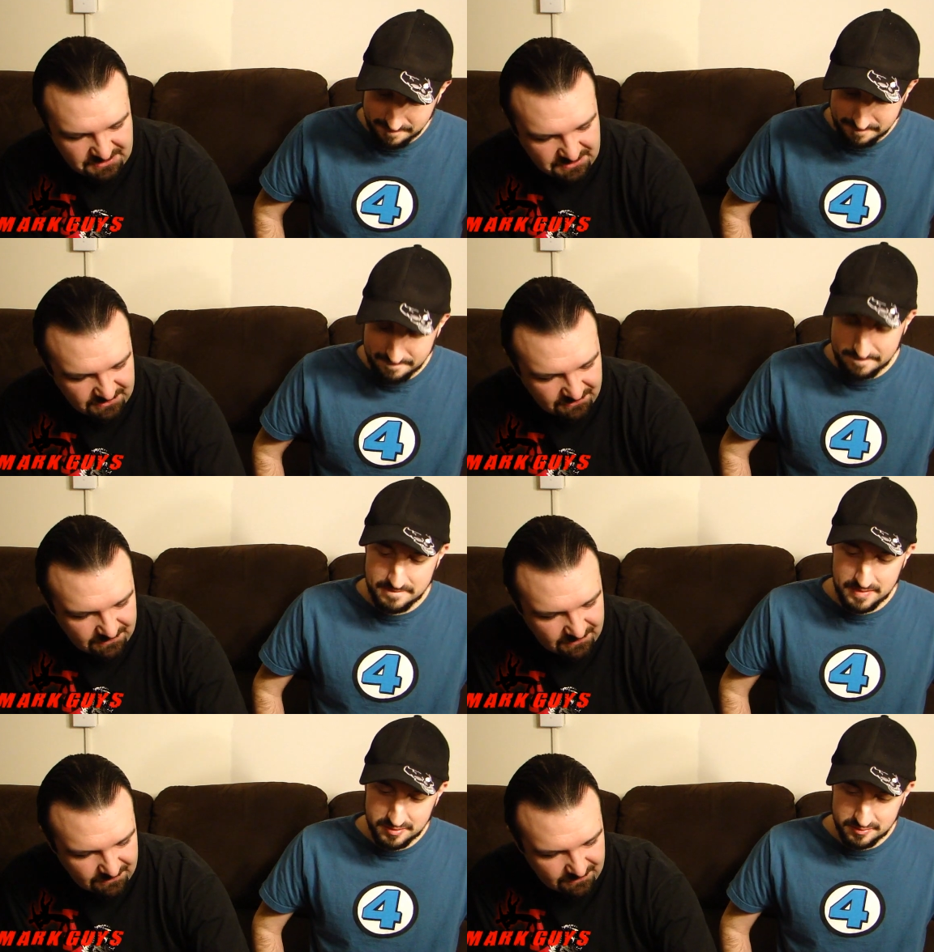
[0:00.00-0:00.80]
Speaker 1: The Shield,
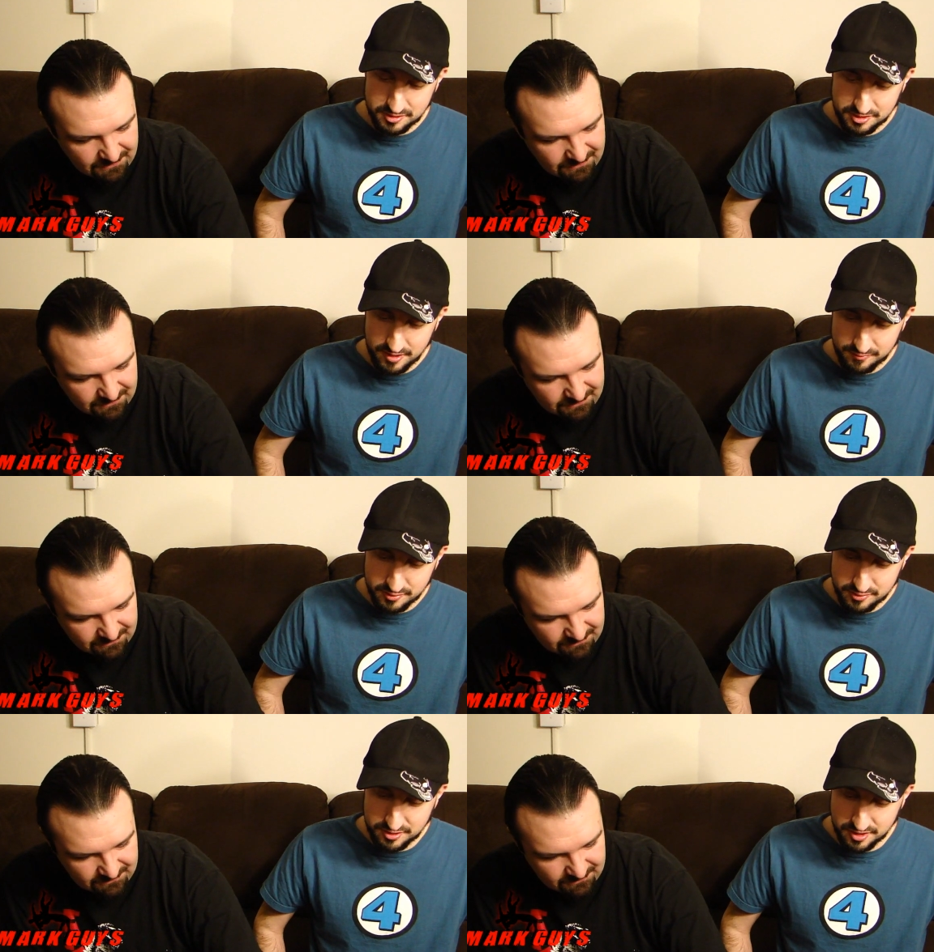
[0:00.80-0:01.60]
which uh,
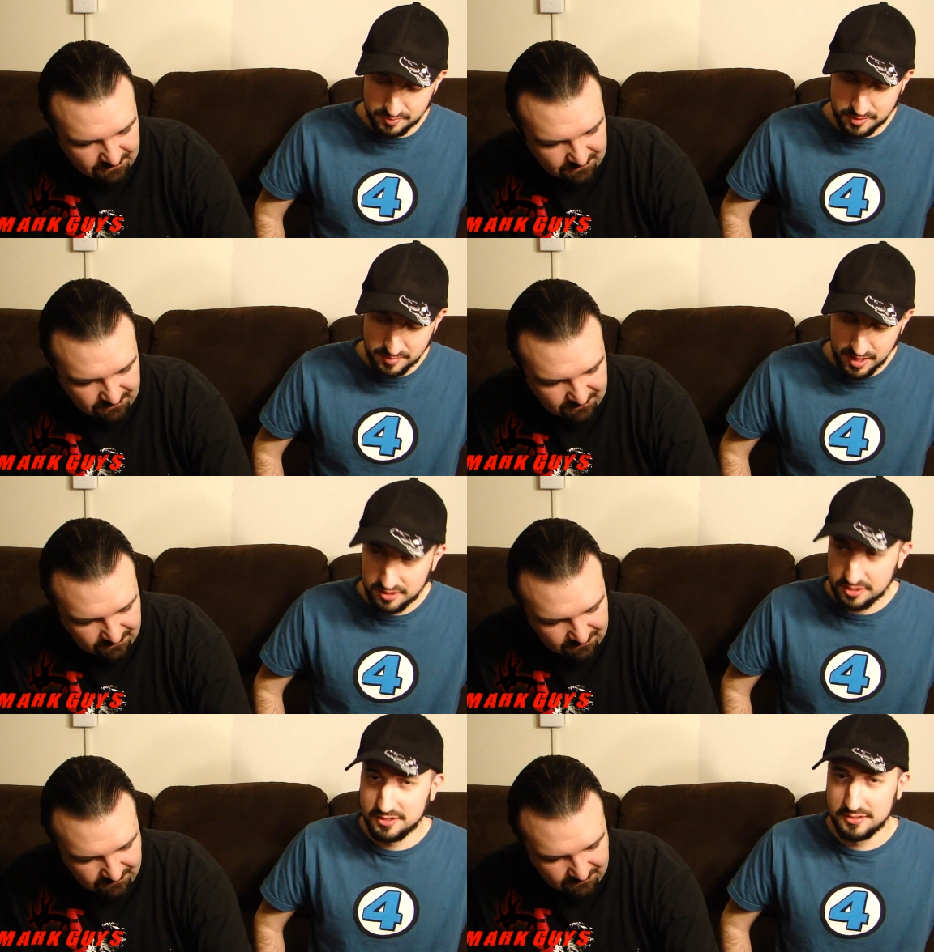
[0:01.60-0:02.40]
further sets up their
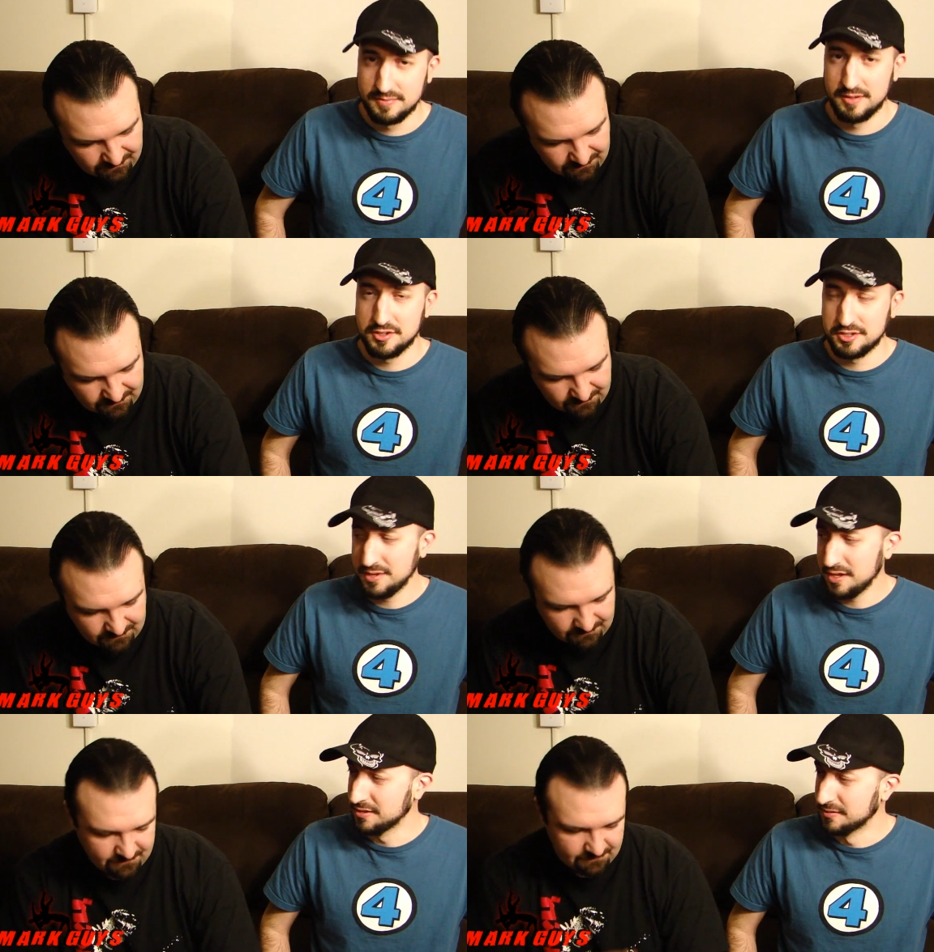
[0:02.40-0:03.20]
match at
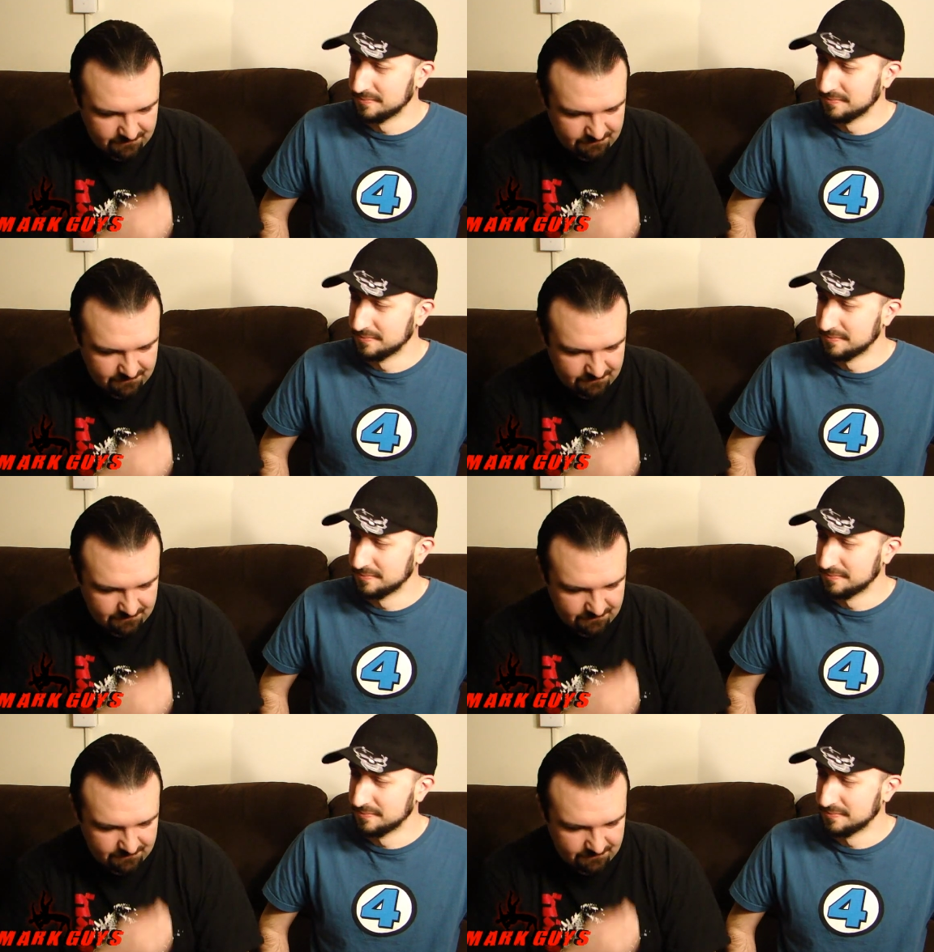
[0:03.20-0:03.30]
WrestleMania.